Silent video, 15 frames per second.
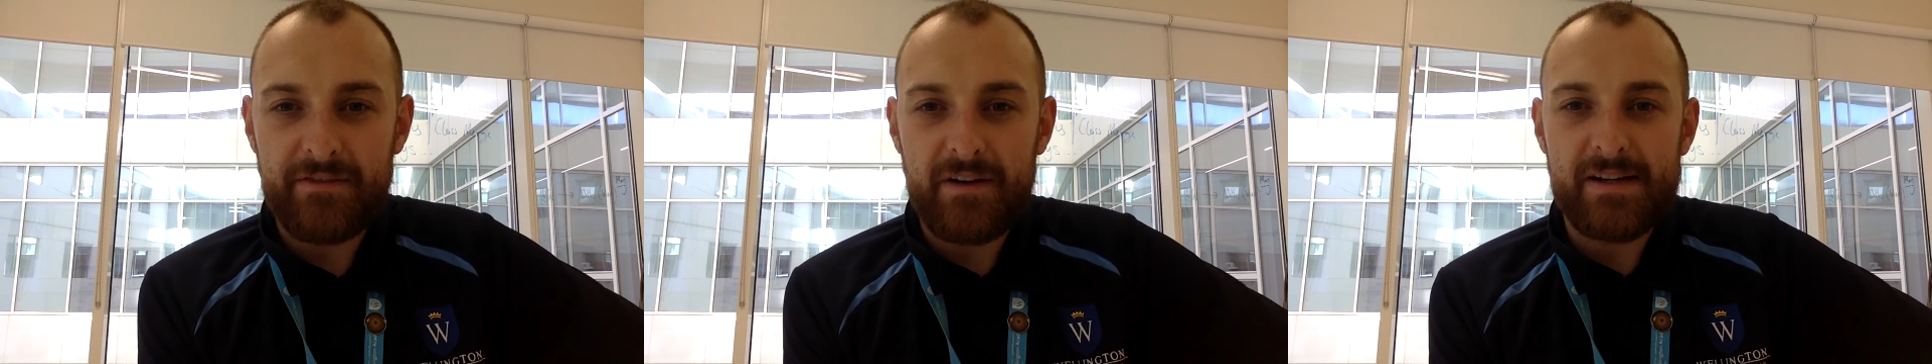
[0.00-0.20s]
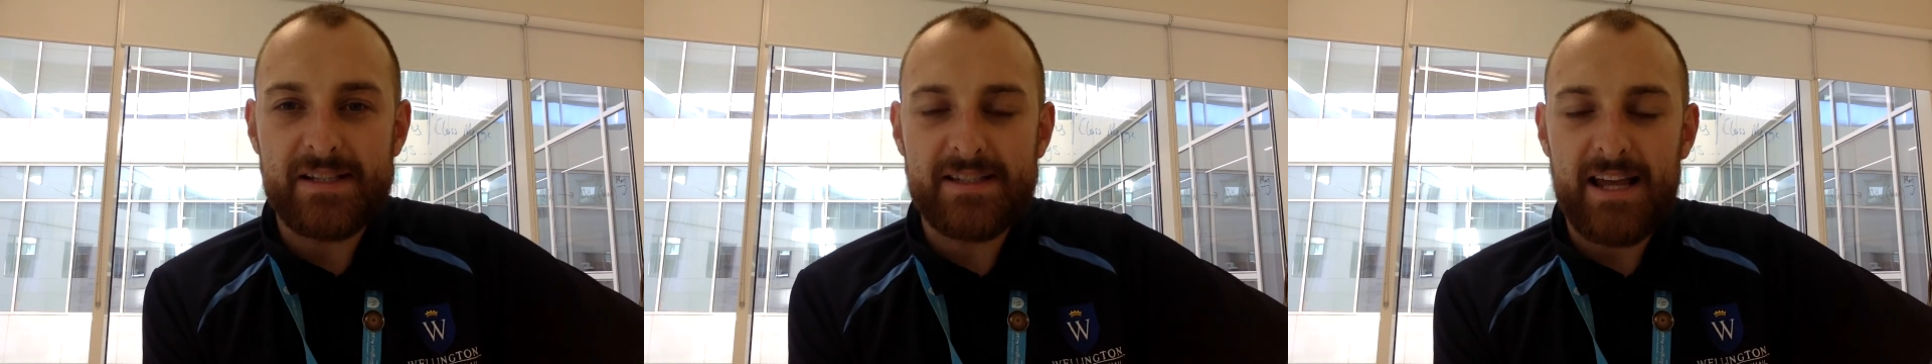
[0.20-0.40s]

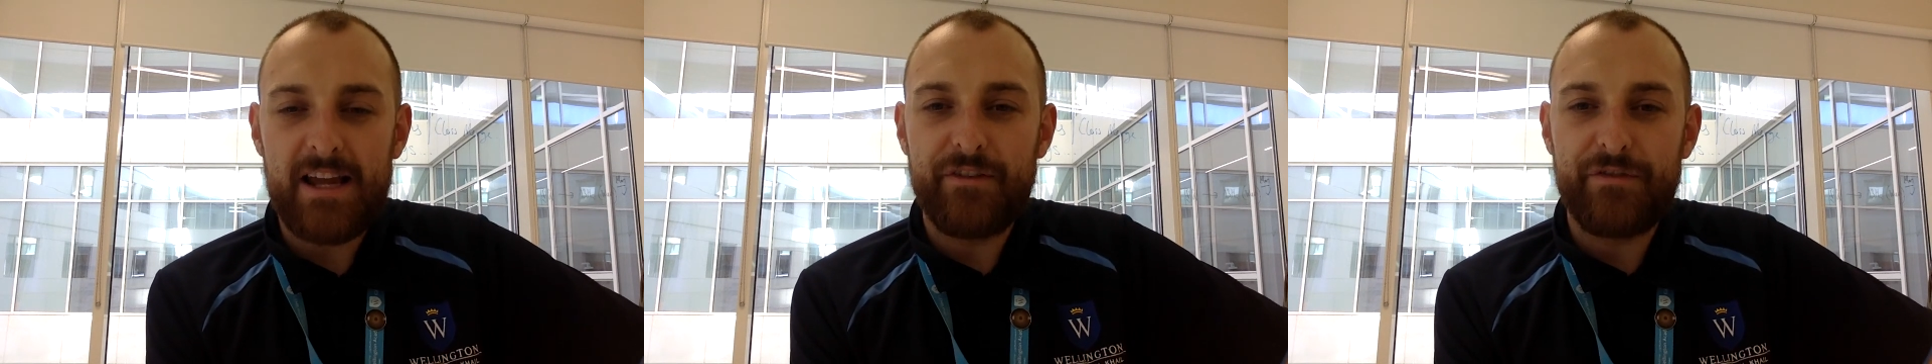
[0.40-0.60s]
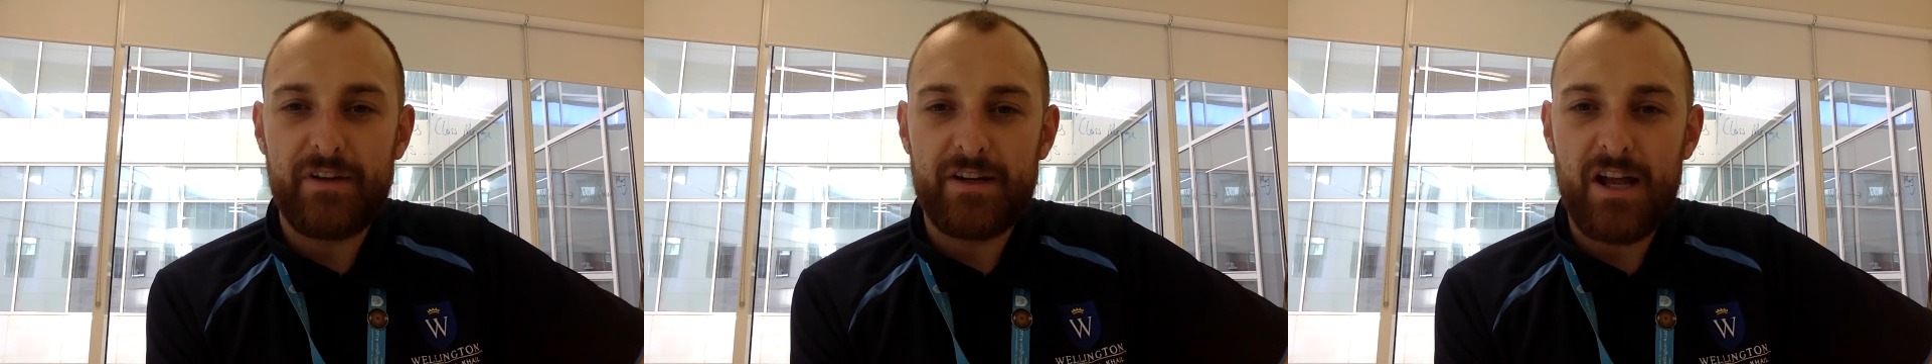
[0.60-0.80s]
very
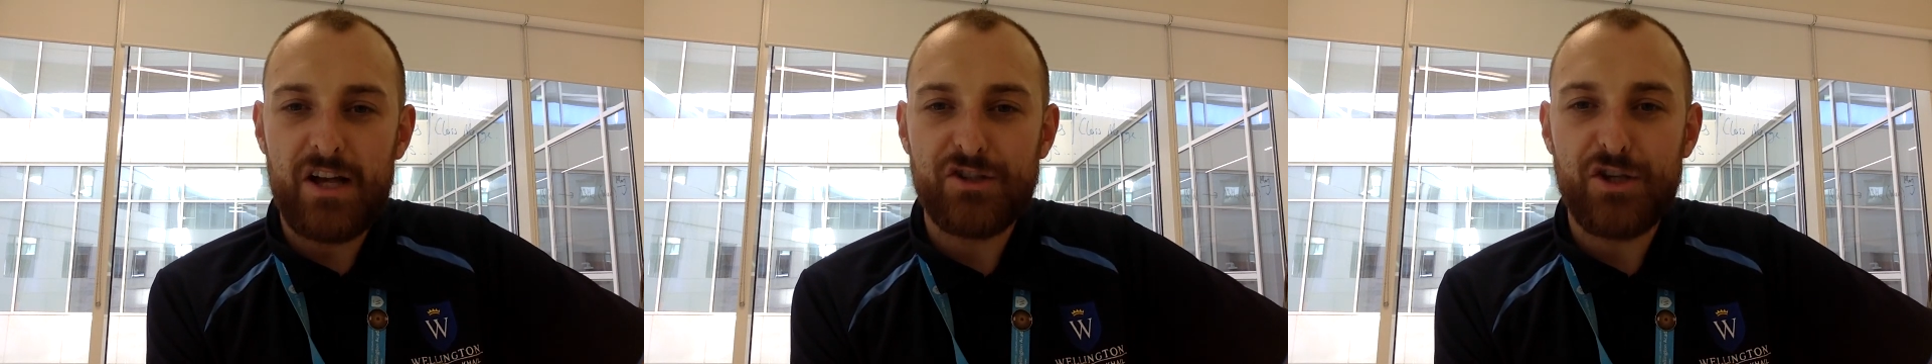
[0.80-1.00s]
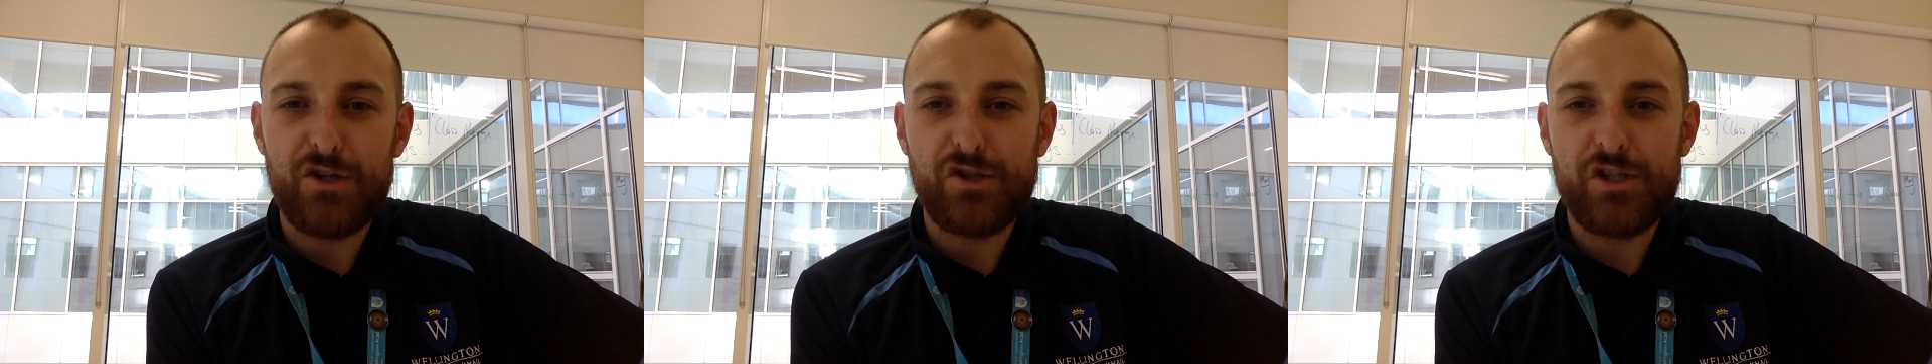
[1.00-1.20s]
safe and
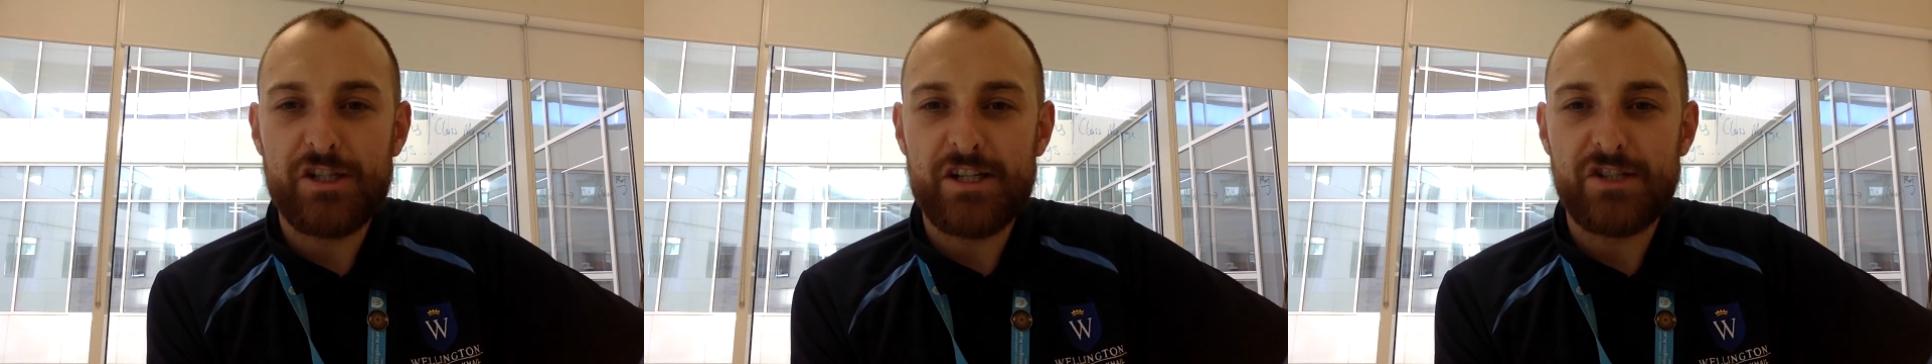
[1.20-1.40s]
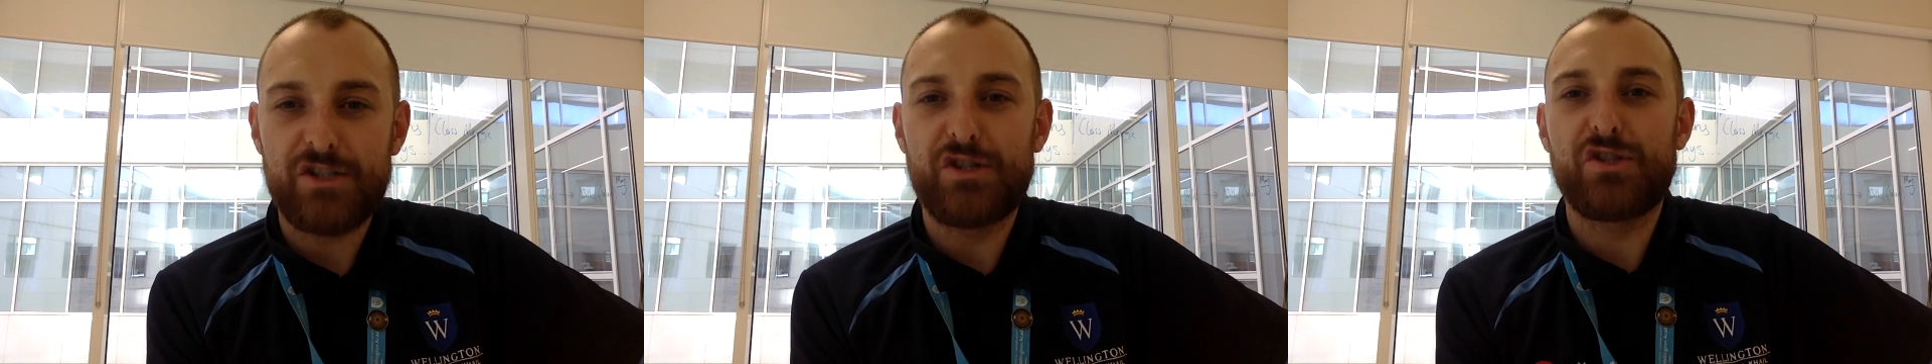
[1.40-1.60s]
socially
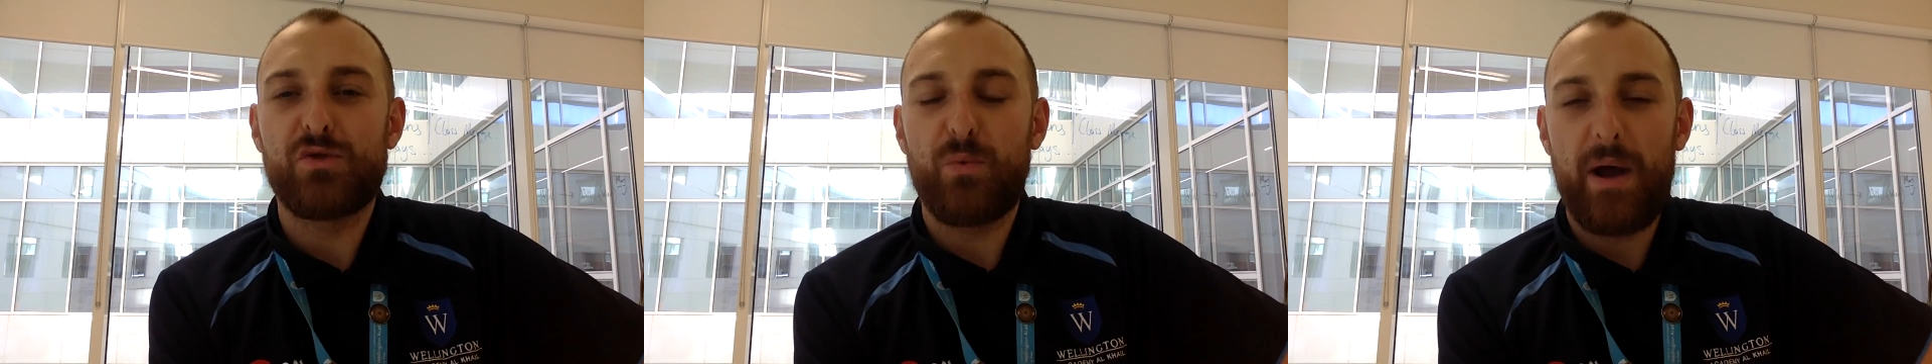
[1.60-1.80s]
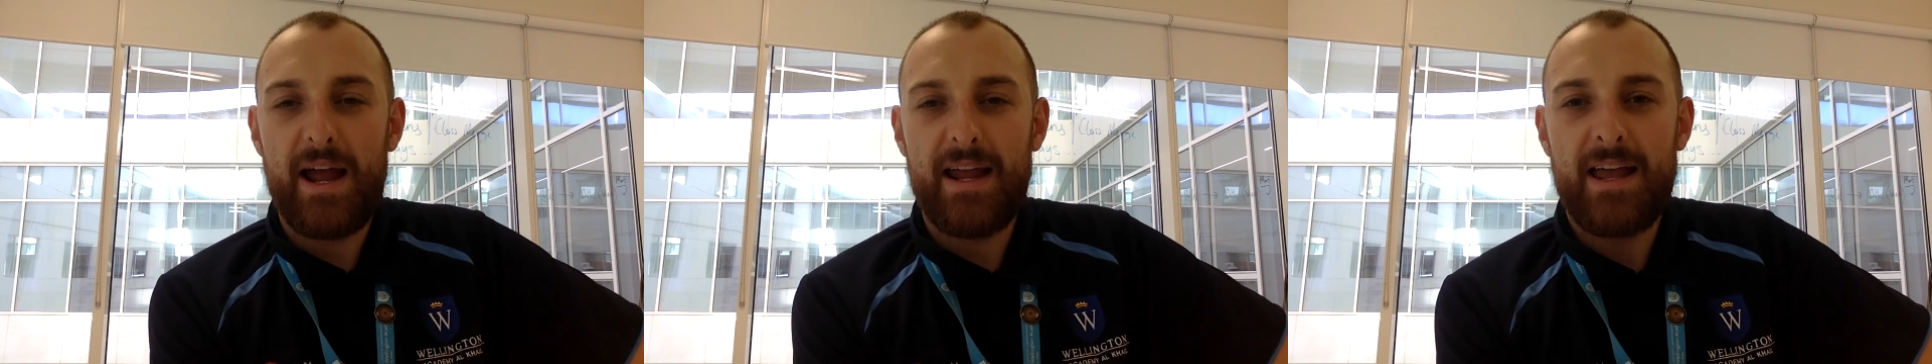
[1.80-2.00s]
distanced
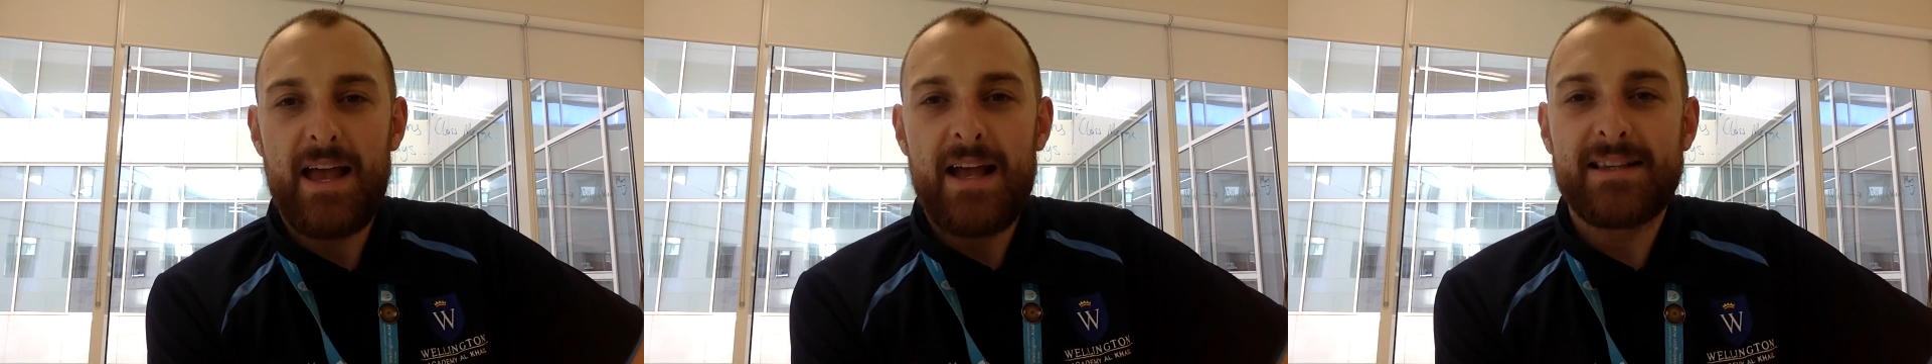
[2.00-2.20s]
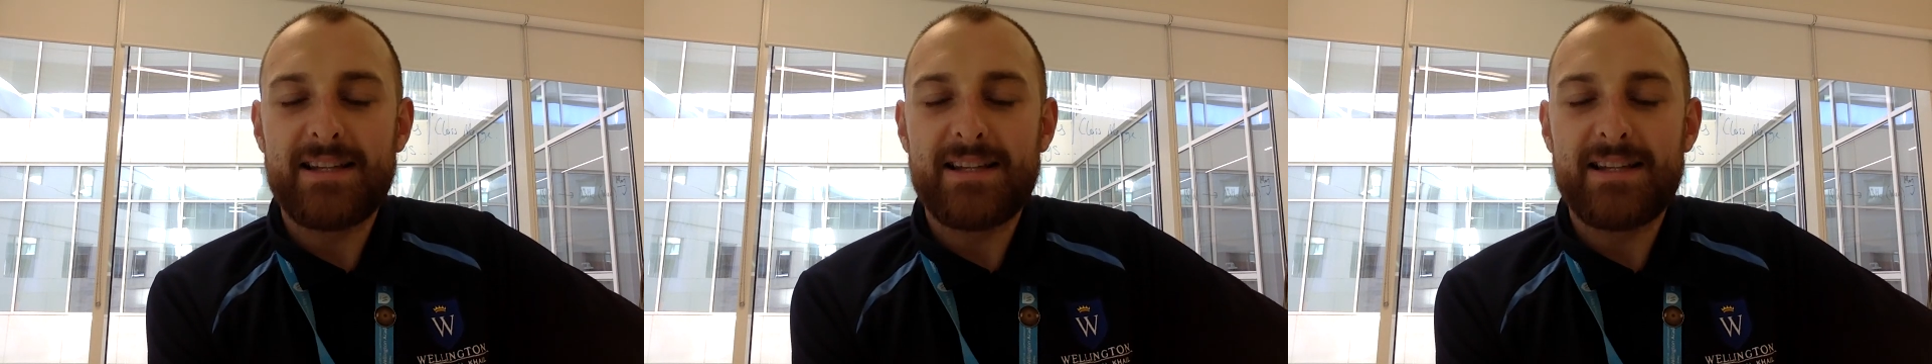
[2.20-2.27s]
way